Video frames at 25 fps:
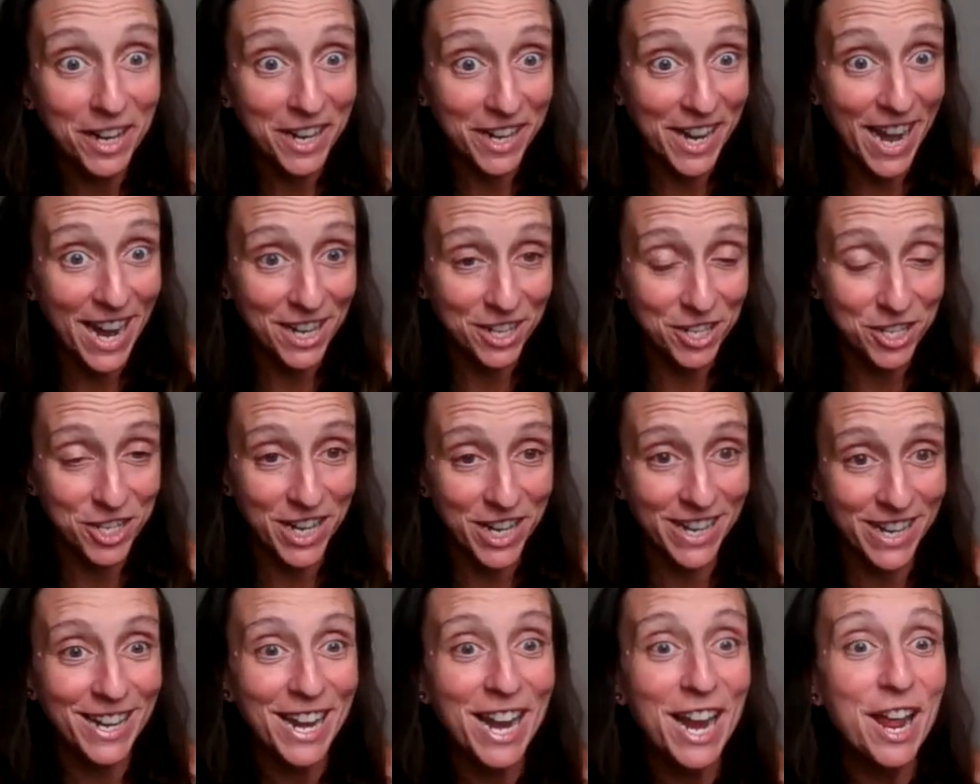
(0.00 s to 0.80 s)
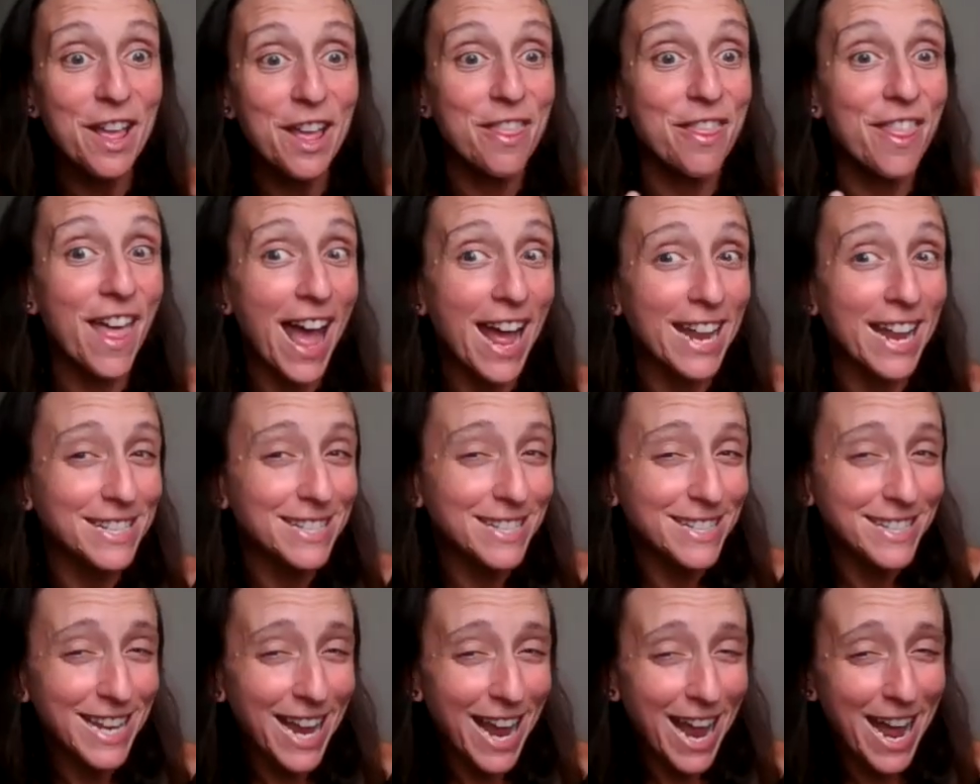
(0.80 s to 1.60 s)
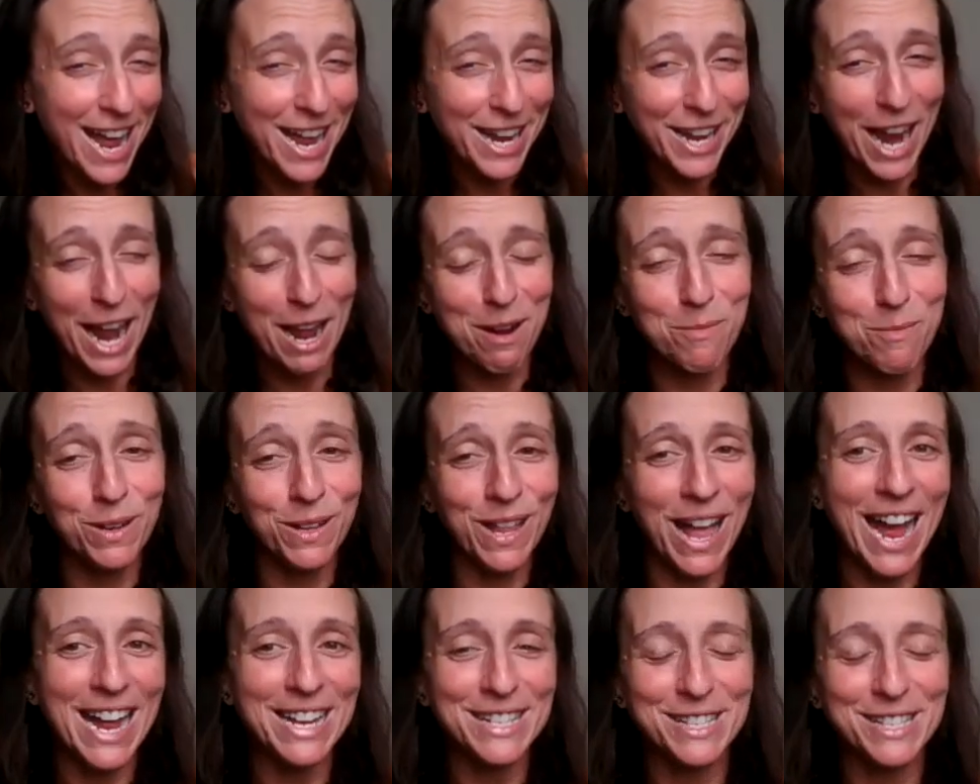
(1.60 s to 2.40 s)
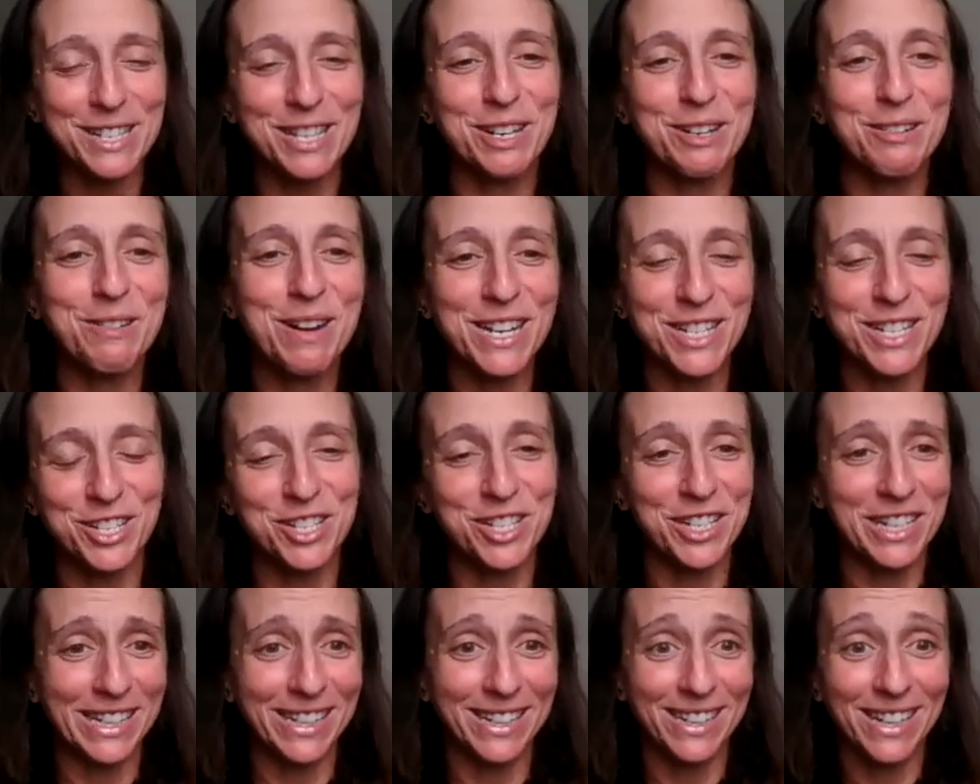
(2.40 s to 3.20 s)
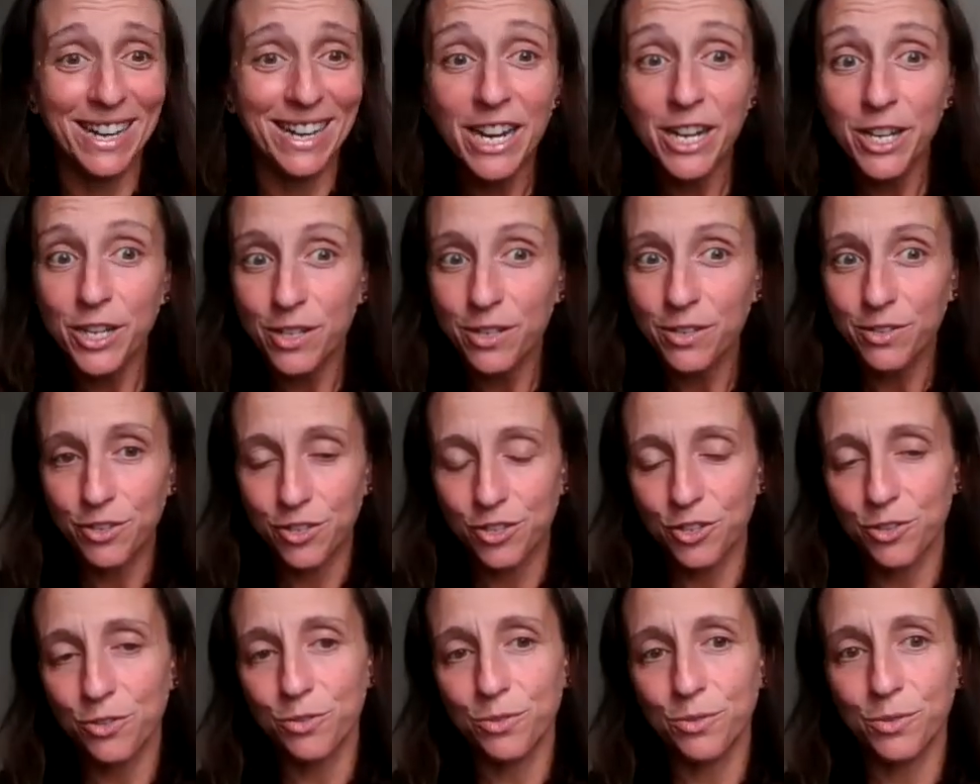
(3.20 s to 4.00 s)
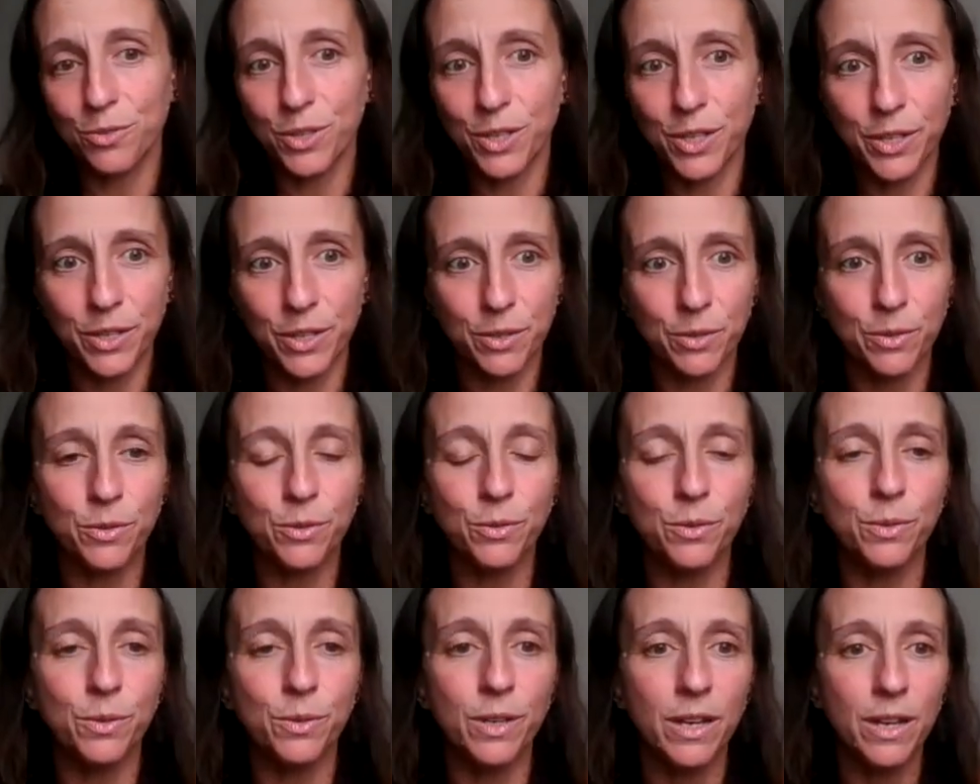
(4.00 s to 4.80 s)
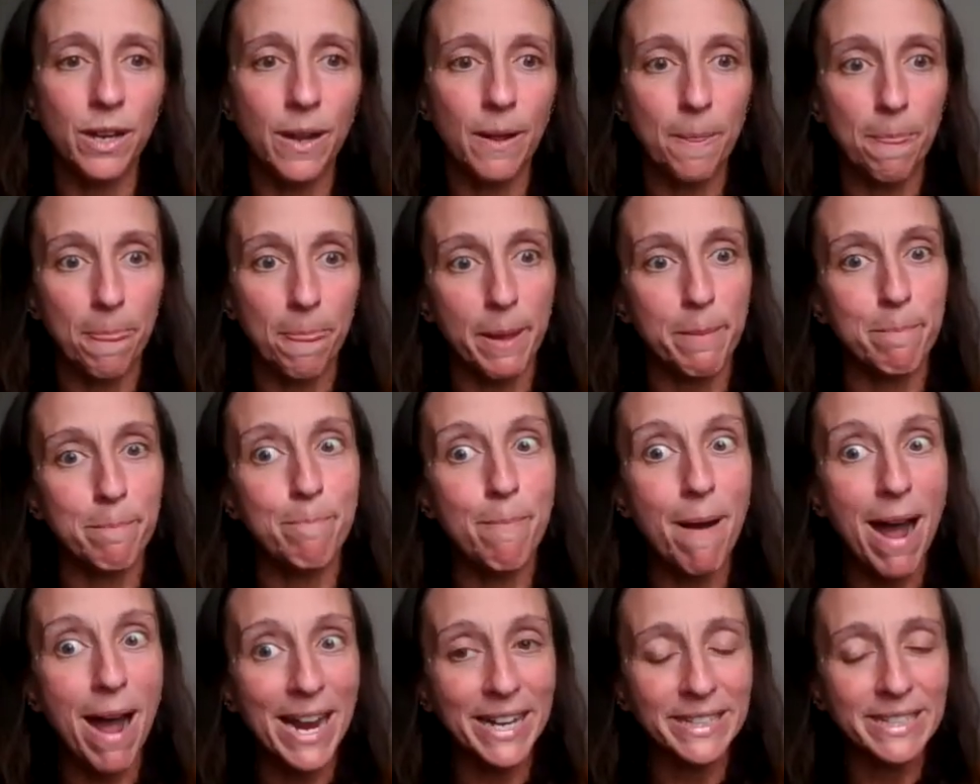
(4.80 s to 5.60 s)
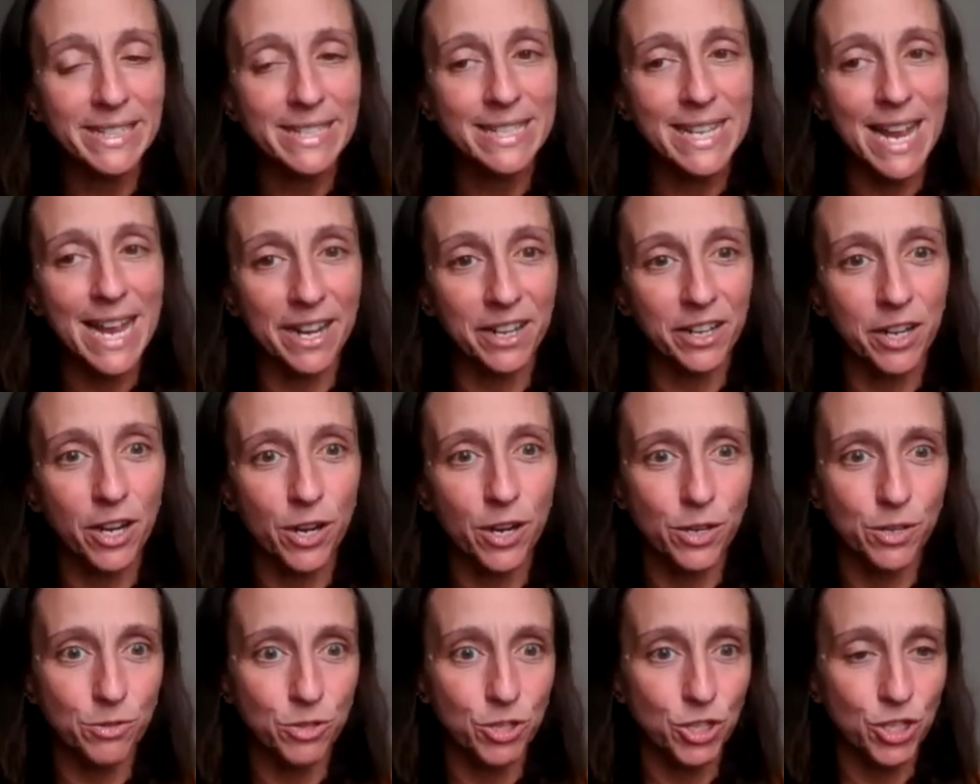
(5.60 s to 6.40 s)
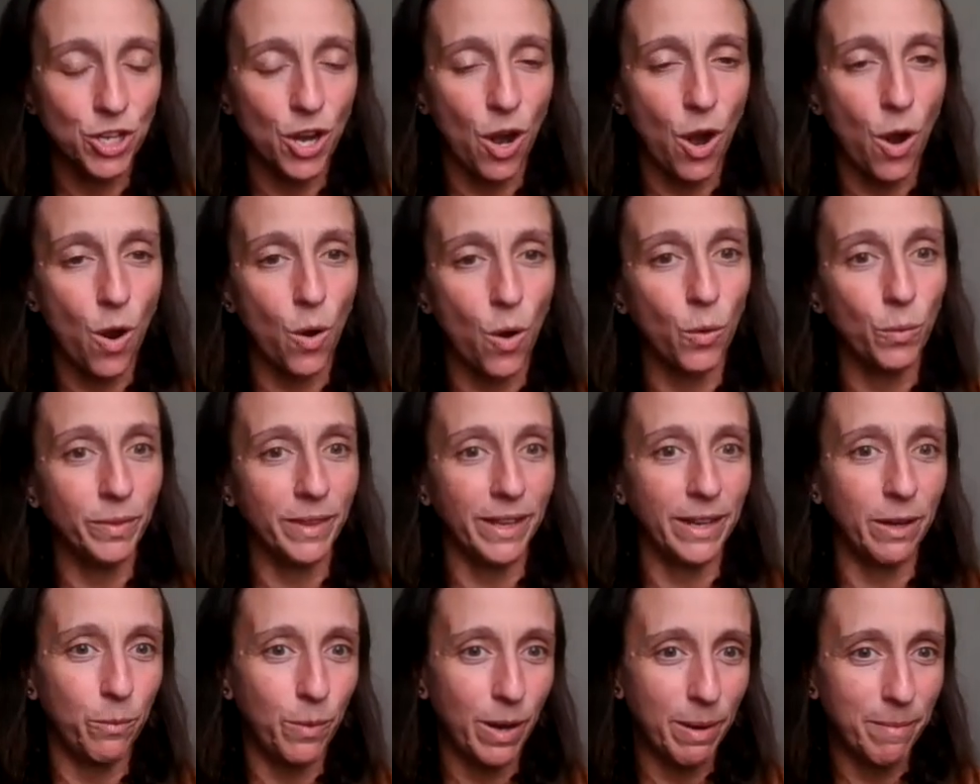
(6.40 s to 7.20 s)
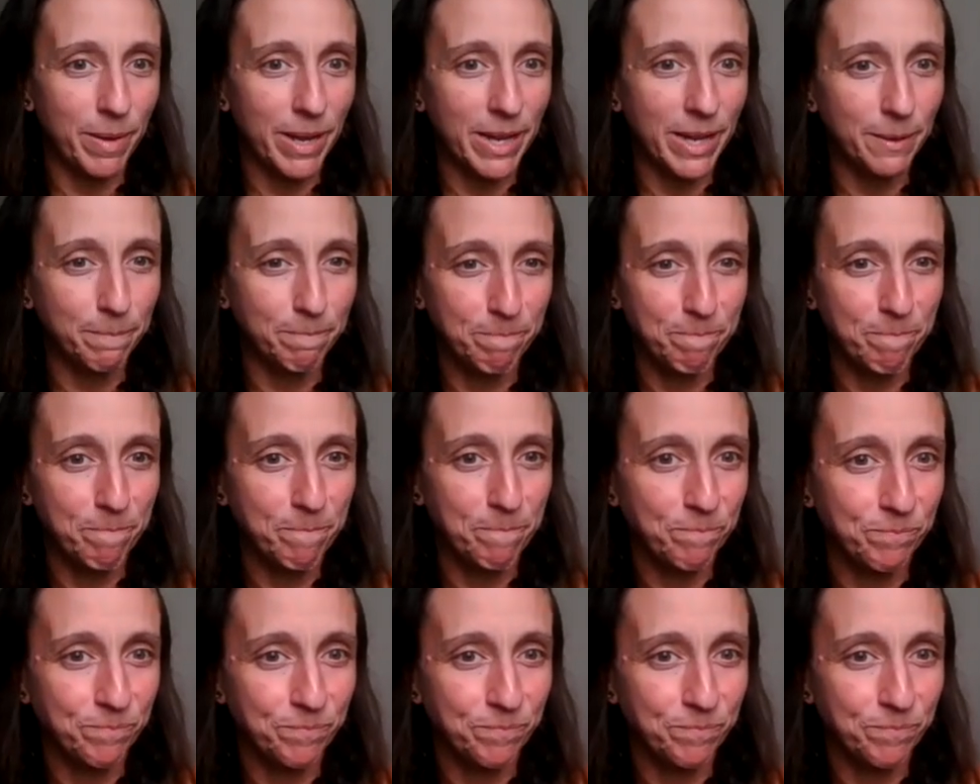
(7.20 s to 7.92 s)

connection. That said, I will ask the question, do you mindset coach only women?